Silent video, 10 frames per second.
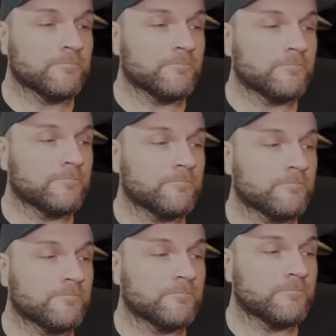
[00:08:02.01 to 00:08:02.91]

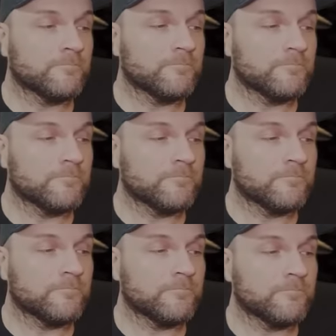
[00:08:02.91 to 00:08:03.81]

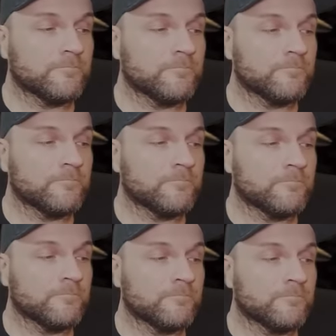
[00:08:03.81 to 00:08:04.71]

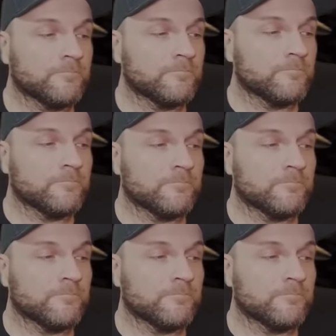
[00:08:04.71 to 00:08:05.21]
(not speaking)